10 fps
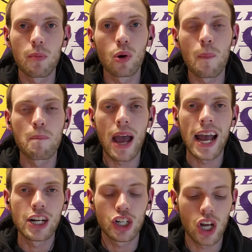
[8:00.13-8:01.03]
were
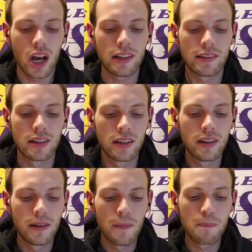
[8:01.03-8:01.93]
bad shots
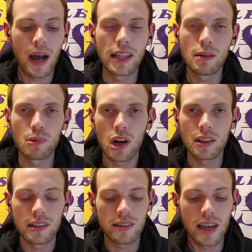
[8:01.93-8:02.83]
by LeBron
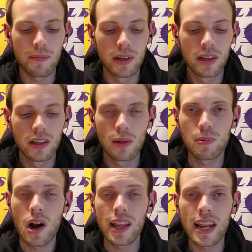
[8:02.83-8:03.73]
in this game.
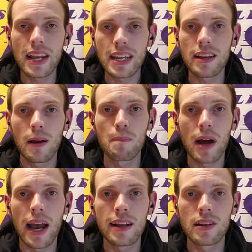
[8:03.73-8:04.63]
LeBron and AD
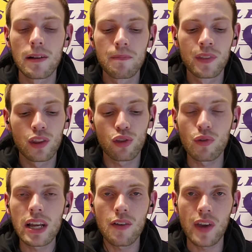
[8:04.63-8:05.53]
combined
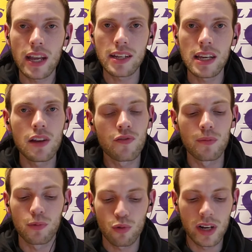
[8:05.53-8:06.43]
3 of 18
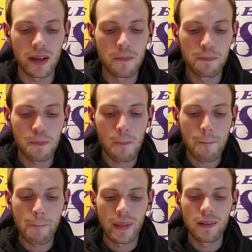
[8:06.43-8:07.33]
from 3.
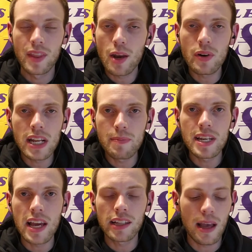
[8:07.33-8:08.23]
They don't need to be
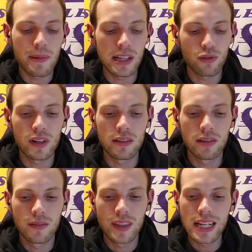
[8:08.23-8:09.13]
taking that many
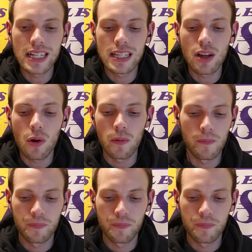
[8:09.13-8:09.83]
threes. They just don't.